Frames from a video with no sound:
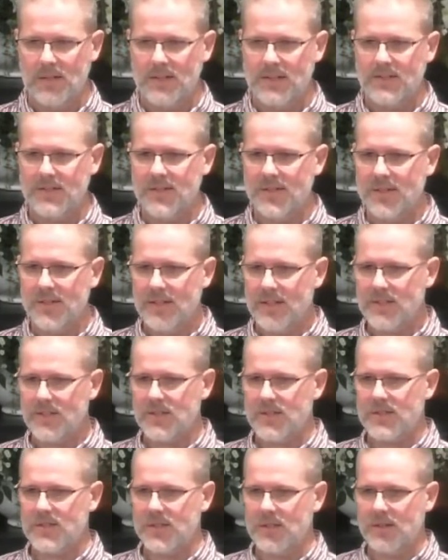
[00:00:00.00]
It's
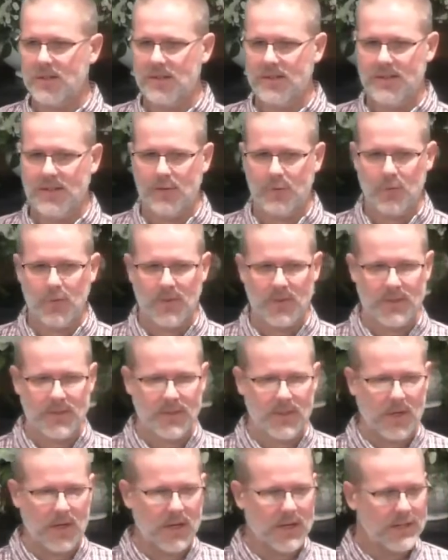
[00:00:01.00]
necessary that
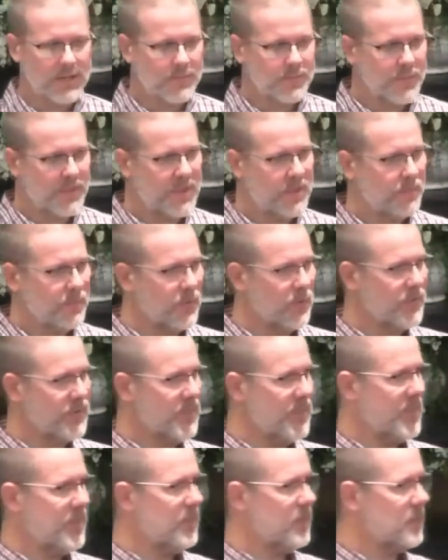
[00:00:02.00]
when God's people
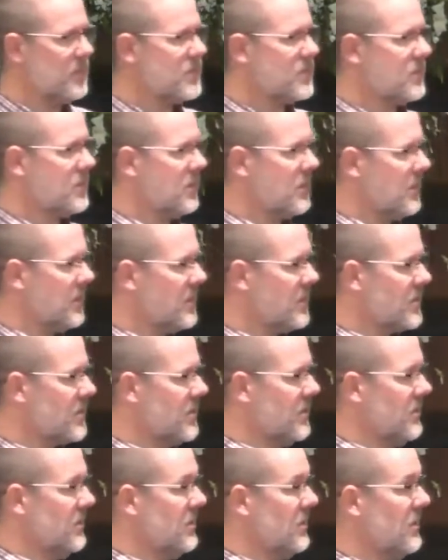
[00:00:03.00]
need us to
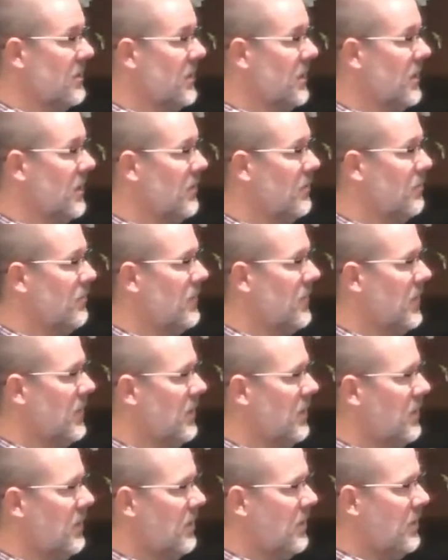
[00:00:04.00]
listen to them,
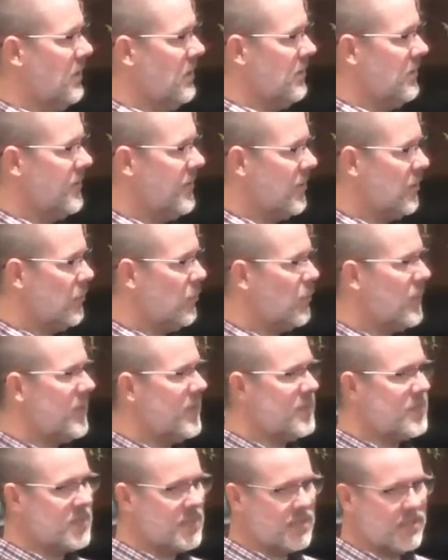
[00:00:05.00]
that
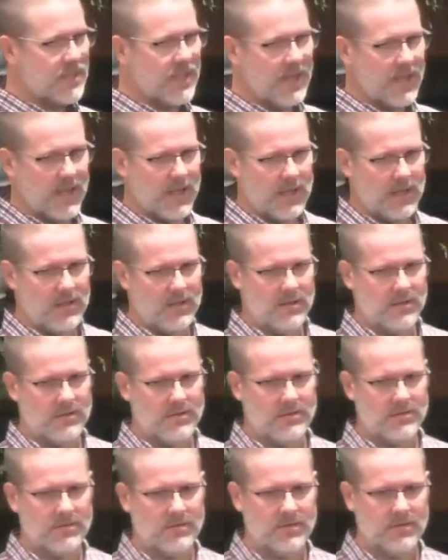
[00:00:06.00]
we stay
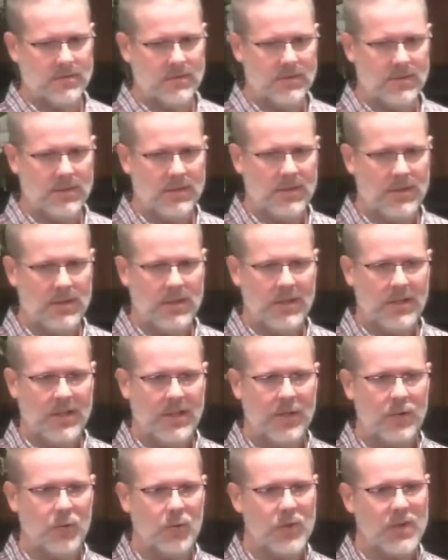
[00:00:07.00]

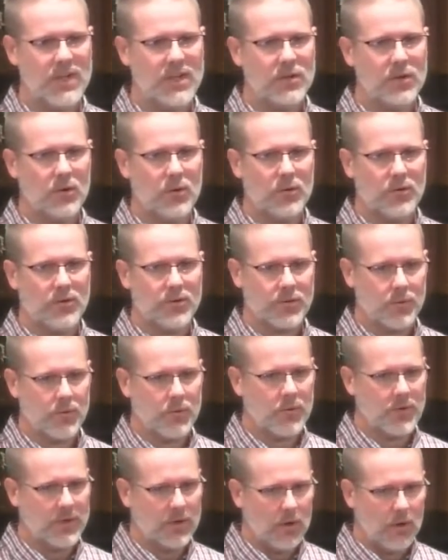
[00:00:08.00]
and we go
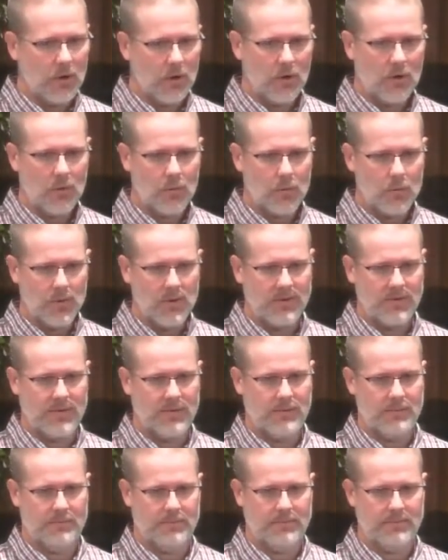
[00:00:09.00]
through it all with
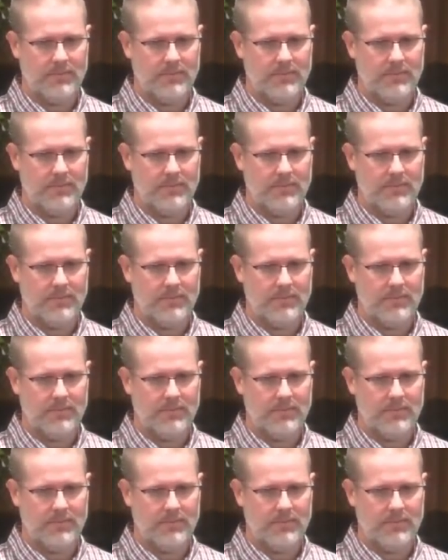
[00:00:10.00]
them.